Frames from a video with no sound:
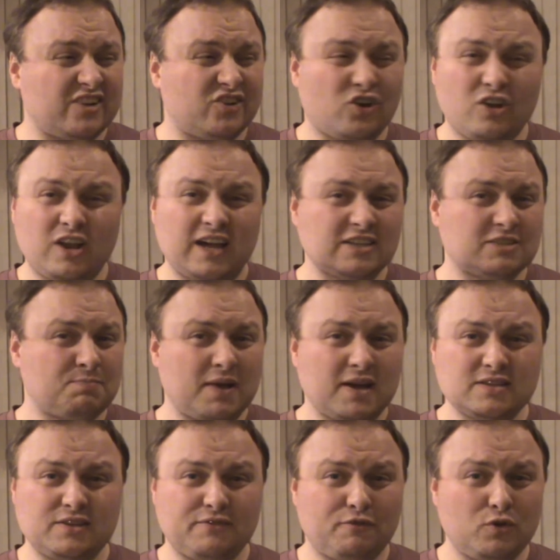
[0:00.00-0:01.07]
I don't like
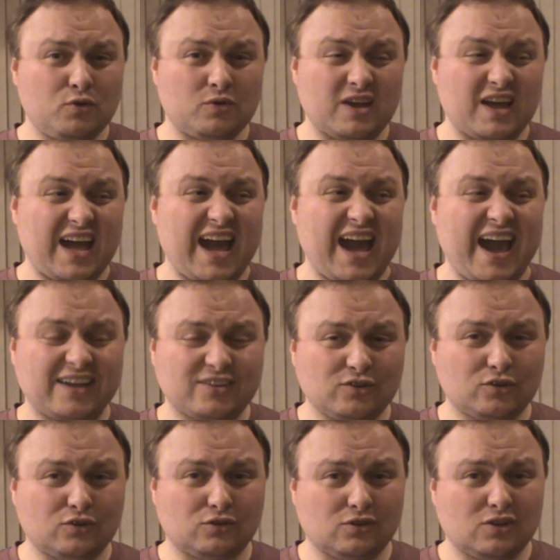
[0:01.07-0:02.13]
spicy food at
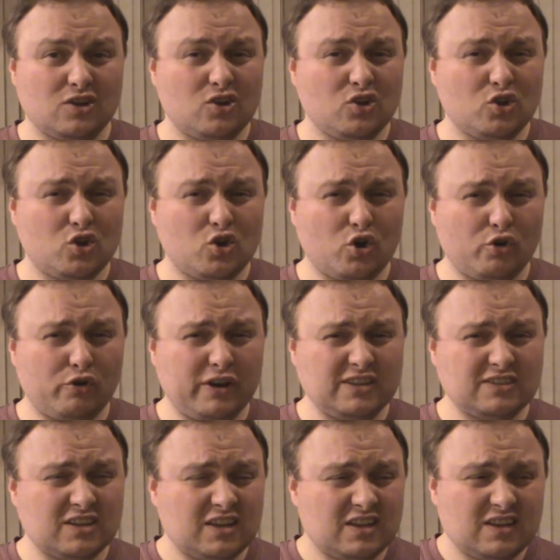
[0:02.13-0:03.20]
all.
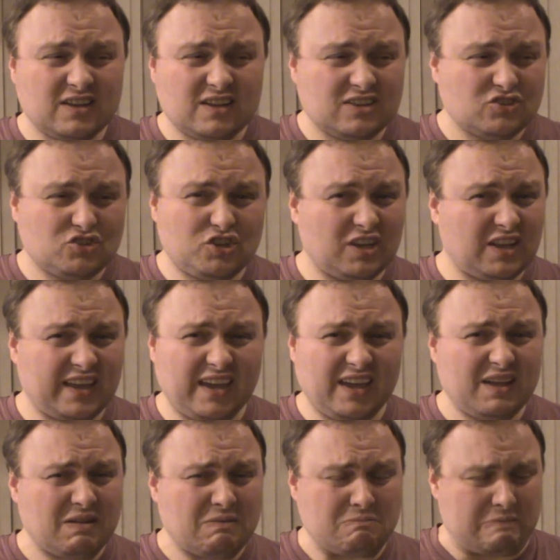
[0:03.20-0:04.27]
Curries, chili,
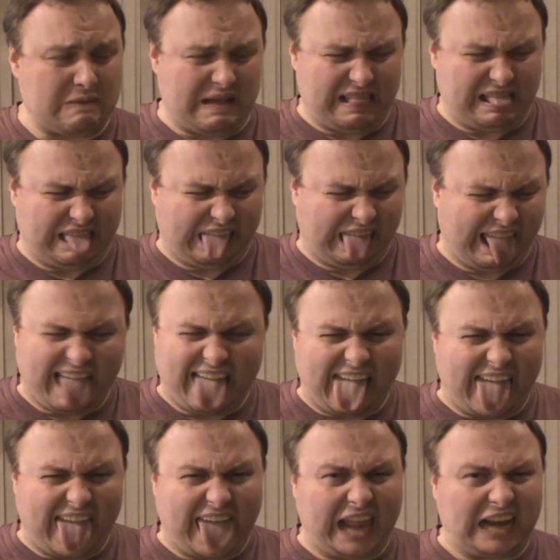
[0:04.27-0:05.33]

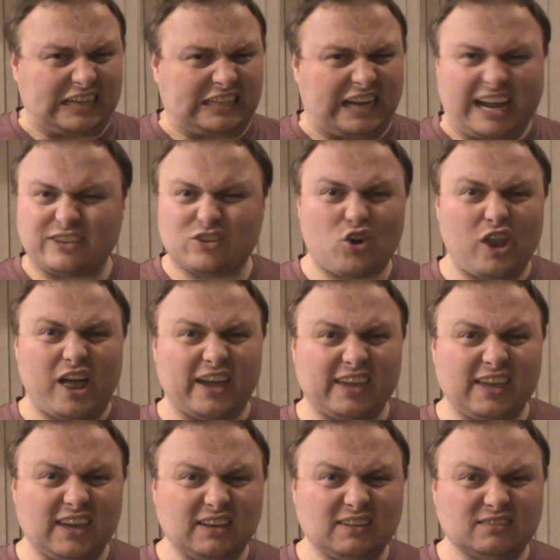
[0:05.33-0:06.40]
I don't like it.